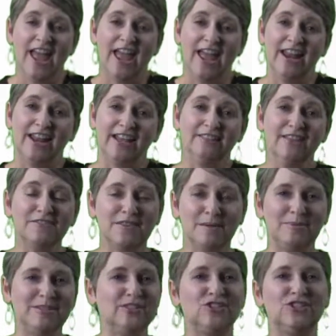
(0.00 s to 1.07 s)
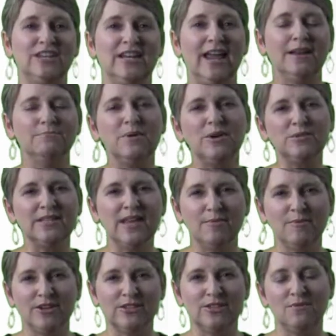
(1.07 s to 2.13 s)
And I left that position, and most
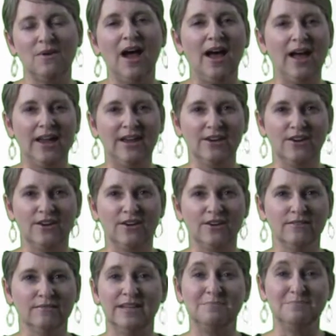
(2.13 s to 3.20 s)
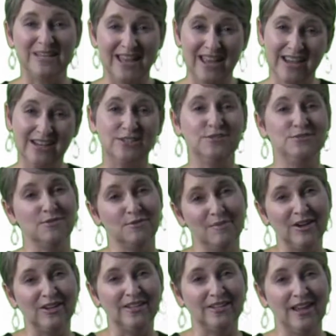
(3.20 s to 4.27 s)
libraries don't hire an MBA to do their
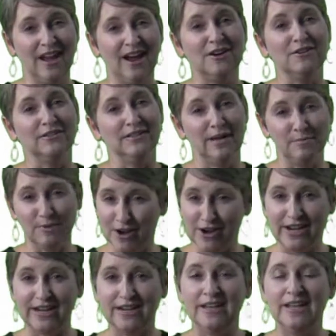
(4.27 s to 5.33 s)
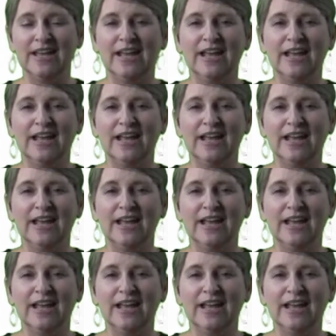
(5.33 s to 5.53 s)
marketing, they hire a librarian.